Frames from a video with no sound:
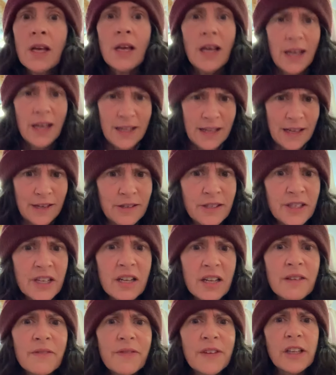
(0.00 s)
an
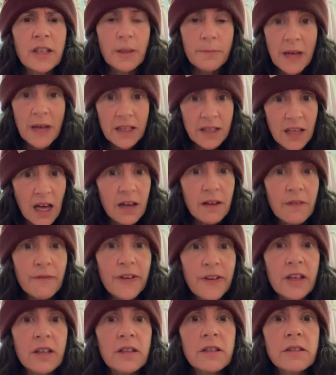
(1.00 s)
energetic field, a magnetic
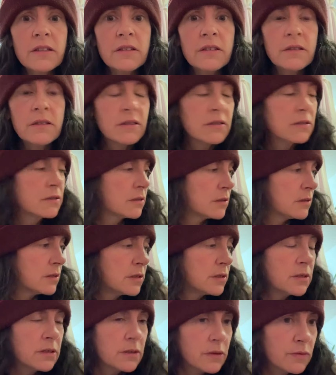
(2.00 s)
field,
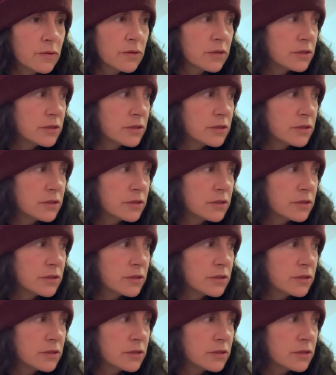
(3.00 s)
where